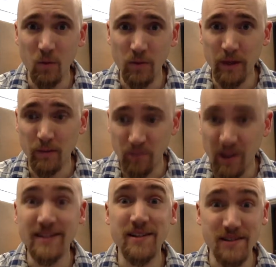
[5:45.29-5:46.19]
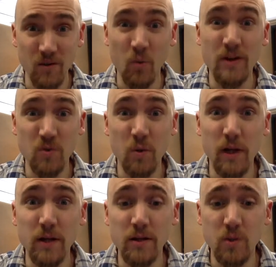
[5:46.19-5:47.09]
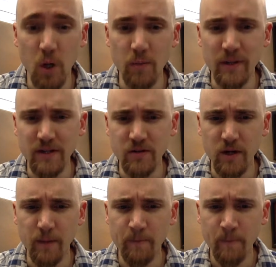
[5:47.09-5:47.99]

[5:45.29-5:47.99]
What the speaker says: the places in which we do our ministry.